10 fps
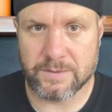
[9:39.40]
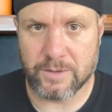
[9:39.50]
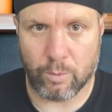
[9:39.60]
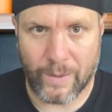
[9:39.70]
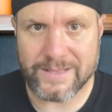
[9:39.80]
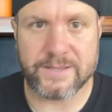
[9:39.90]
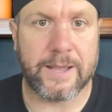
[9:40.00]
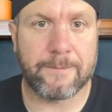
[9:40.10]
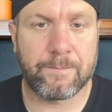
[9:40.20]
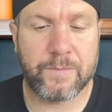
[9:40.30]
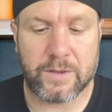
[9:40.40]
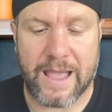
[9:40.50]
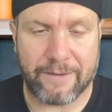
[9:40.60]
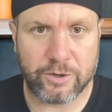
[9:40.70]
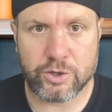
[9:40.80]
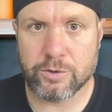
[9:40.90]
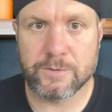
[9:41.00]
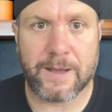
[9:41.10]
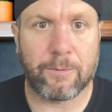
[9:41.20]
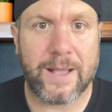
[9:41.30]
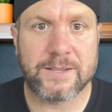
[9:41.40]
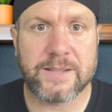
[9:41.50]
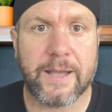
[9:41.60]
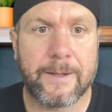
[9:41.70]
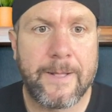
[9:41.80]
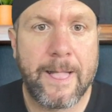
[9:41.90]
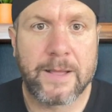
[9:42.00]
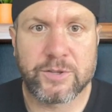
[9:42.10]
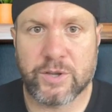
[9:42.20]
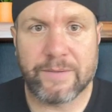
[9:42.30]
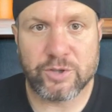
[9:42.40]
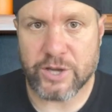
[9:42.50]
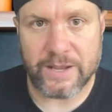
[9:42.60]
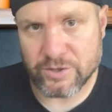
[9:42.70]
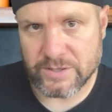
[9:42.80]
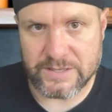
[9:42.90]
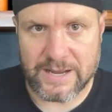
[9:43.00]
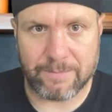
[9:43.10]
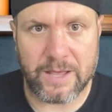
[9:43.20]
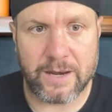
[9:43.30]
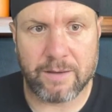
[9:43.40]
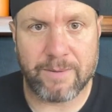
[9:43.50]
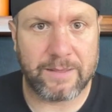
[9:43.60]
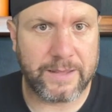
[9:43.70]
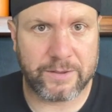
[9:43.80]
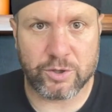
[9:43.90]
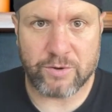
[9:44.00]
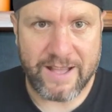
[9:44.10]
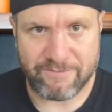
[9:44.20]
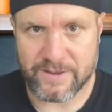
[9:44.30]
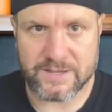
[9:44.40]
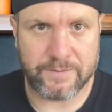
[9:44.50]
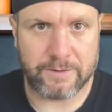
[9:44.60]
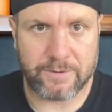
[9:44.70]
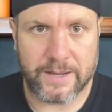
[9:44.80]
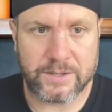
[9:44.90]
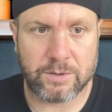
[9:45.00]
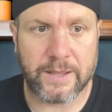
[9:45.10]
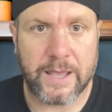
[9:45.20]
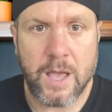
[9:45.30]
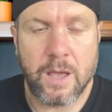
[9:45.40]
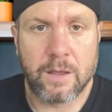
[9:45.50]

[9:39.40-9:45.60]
Wednesday. Having to choose by Wednesday even changed the timeline around like the draft piece of it, right? So like